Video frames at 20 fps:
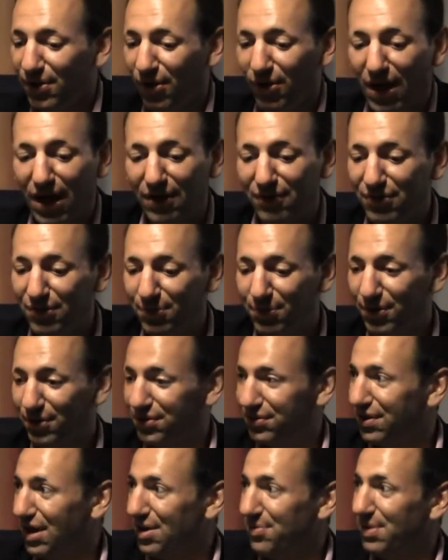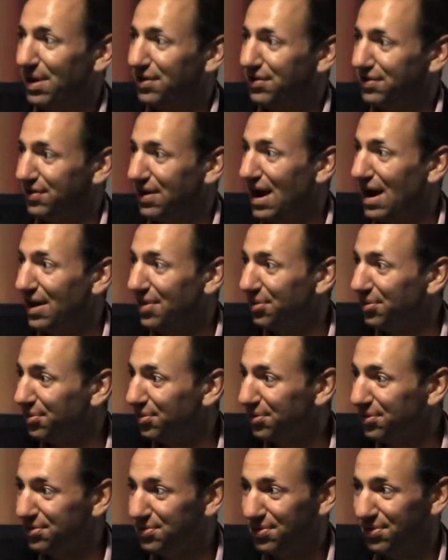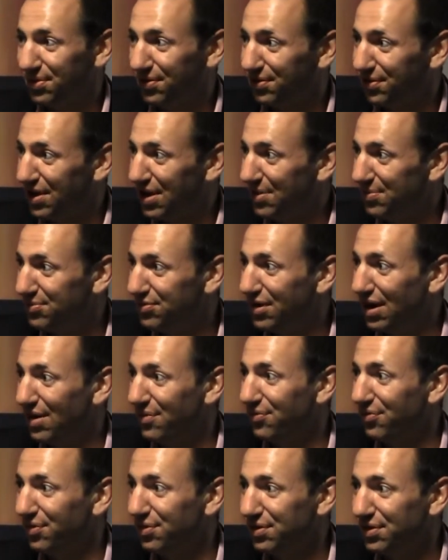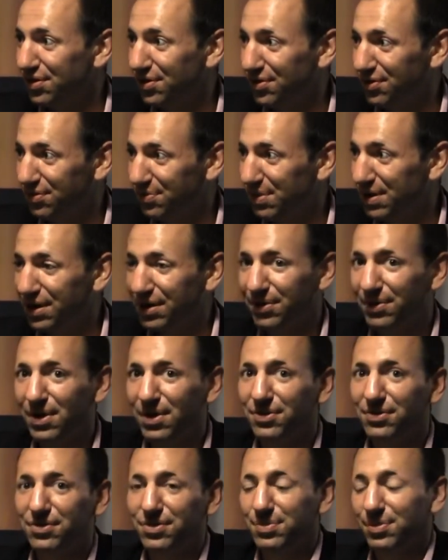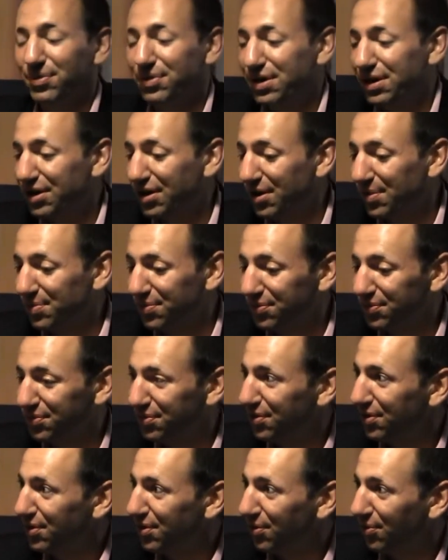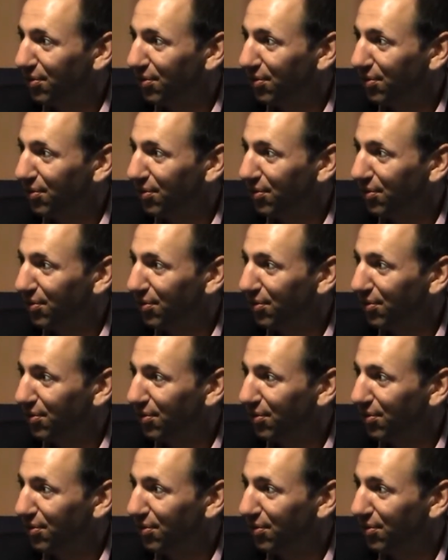A lot of them worked side by side, literally doing the same job for years, making around similar incomes.